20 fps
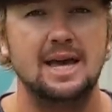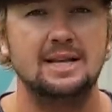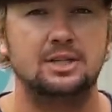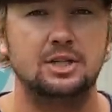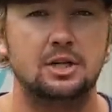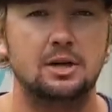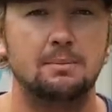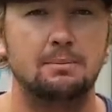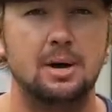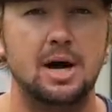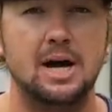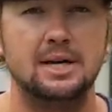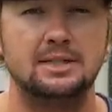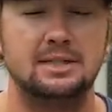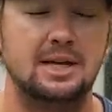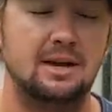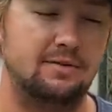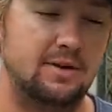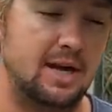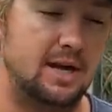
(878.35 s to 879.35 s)
It's a
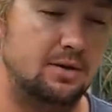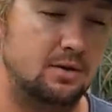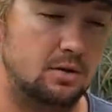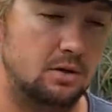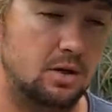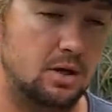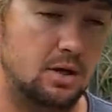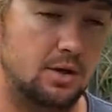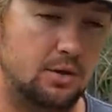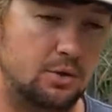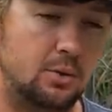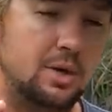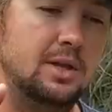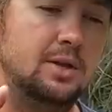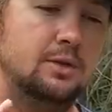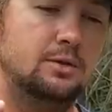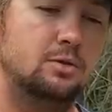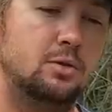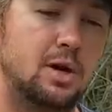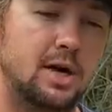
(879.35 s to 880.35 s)
composite. I've got three
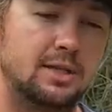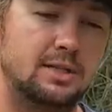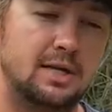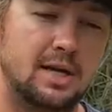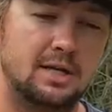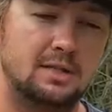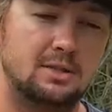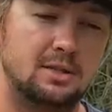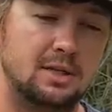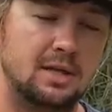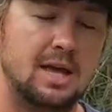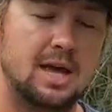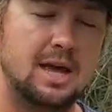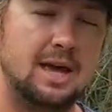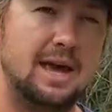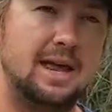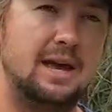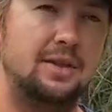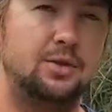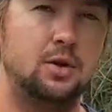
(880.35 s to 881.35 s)
of those rods actually,
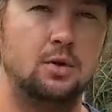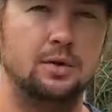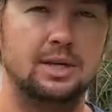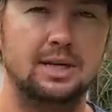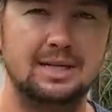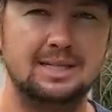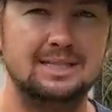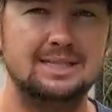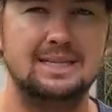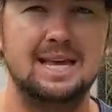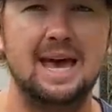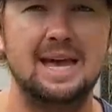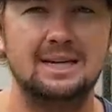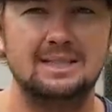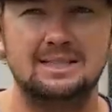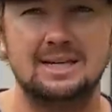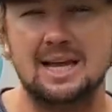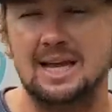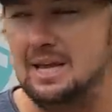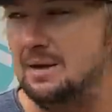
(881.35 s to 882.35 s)
and I throw the
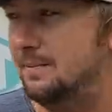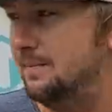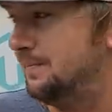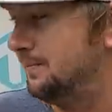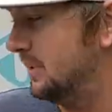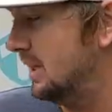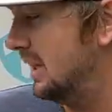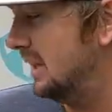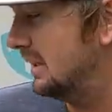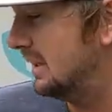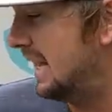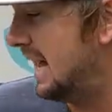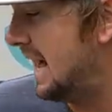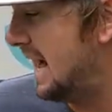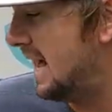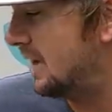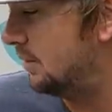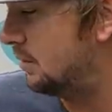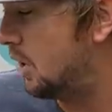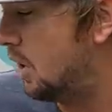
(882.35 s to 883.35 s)
exact same
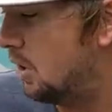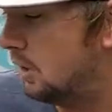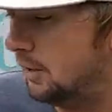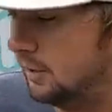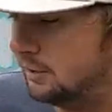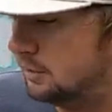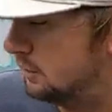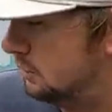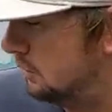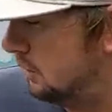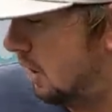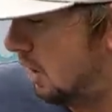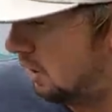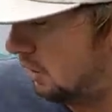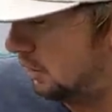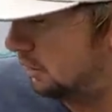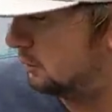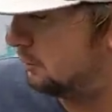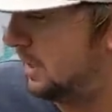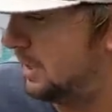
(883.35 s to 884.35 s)
line on
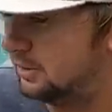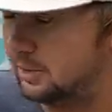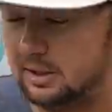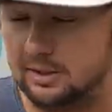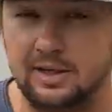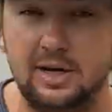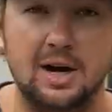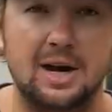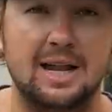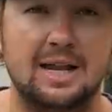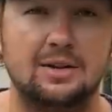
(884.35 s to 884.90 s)
all those baits right there.